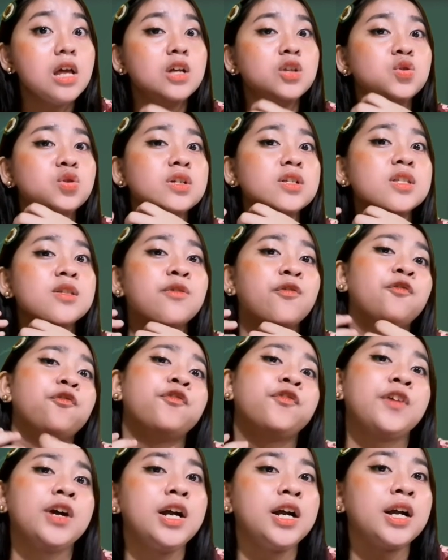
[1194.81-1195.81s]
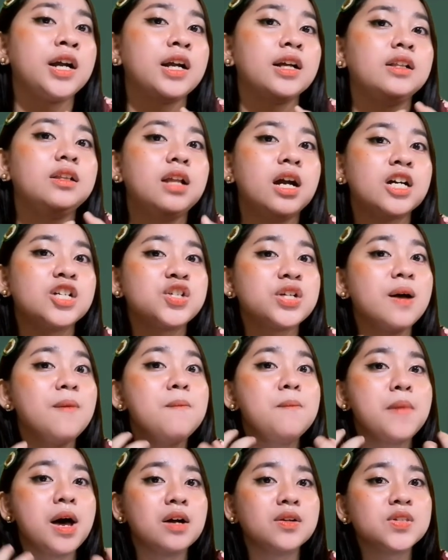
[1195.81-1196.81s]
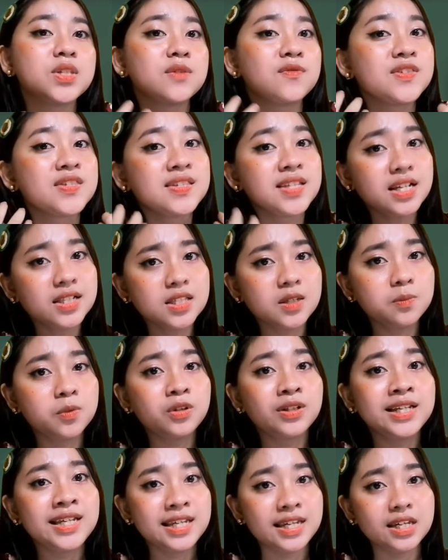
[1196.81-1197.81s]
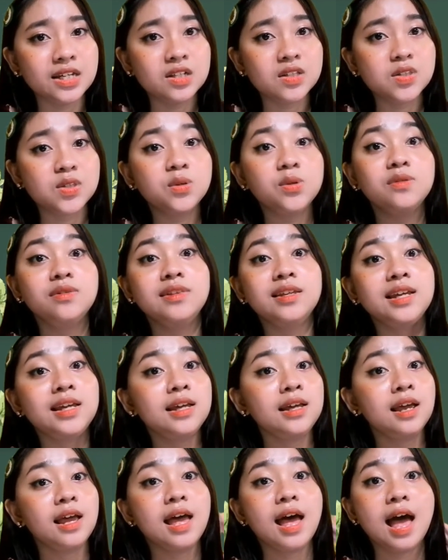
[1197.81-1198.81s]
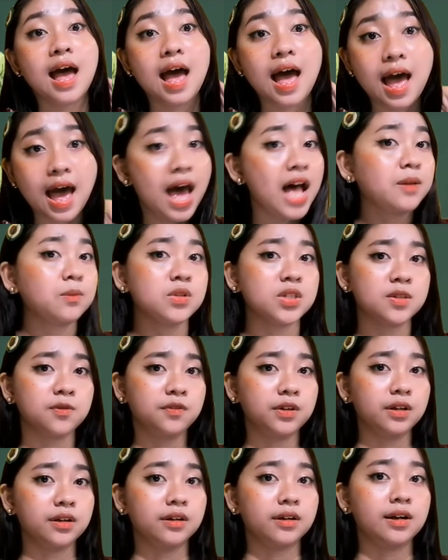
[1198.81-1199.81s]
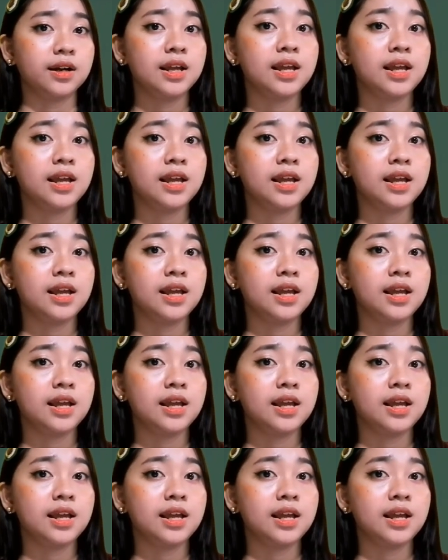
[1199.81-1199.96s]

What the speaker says: transfer transfer large amounts of sensible heat to the atmosphere.